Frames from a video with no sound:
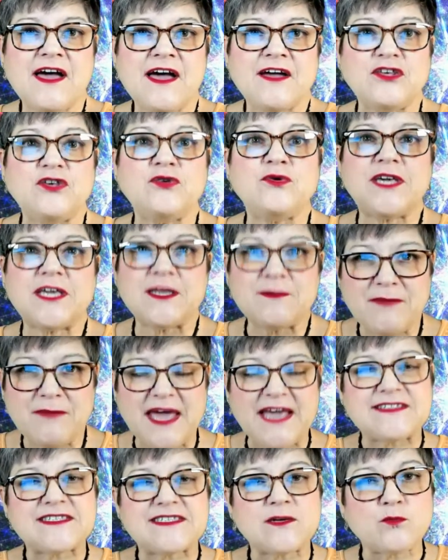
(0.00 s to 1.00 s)
you can
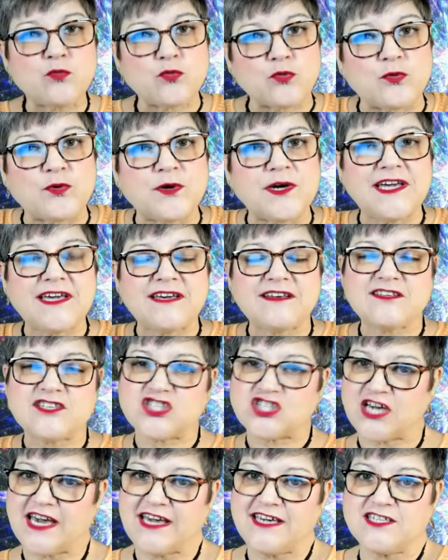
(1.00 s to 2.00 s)
make some real
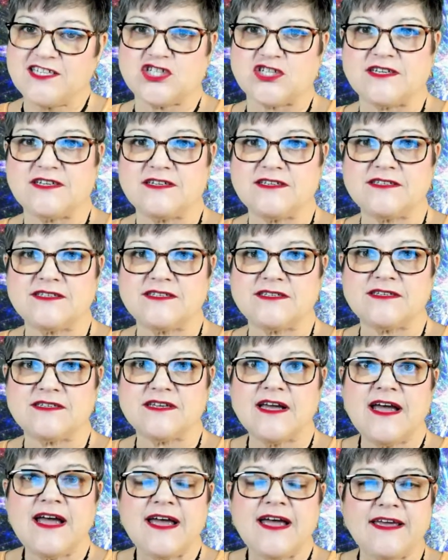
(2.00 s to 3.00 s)
changes
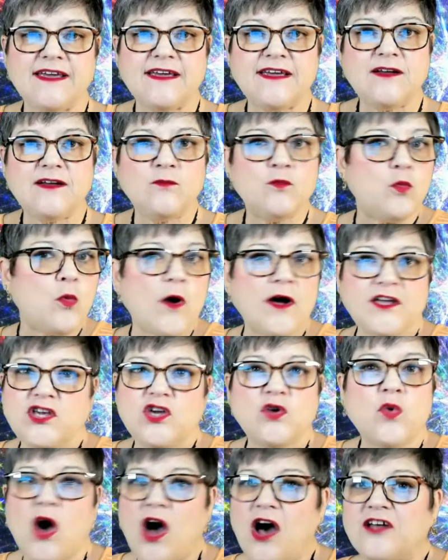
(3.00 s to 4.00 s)
in what
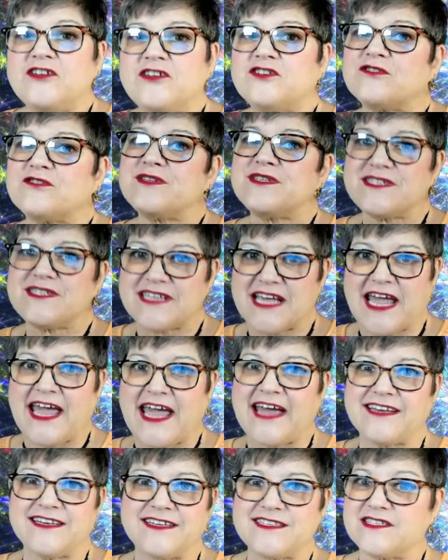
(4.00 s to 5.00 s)
you
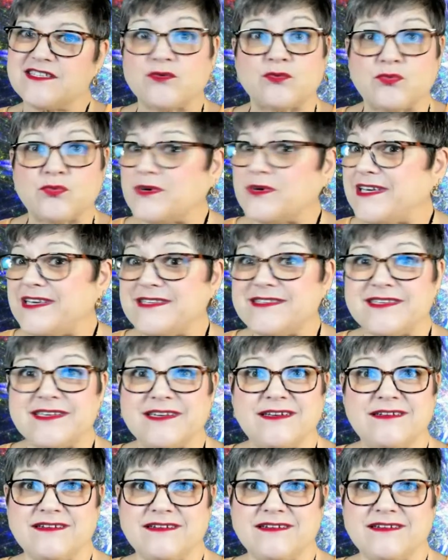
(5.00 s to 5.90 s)
understand is the reason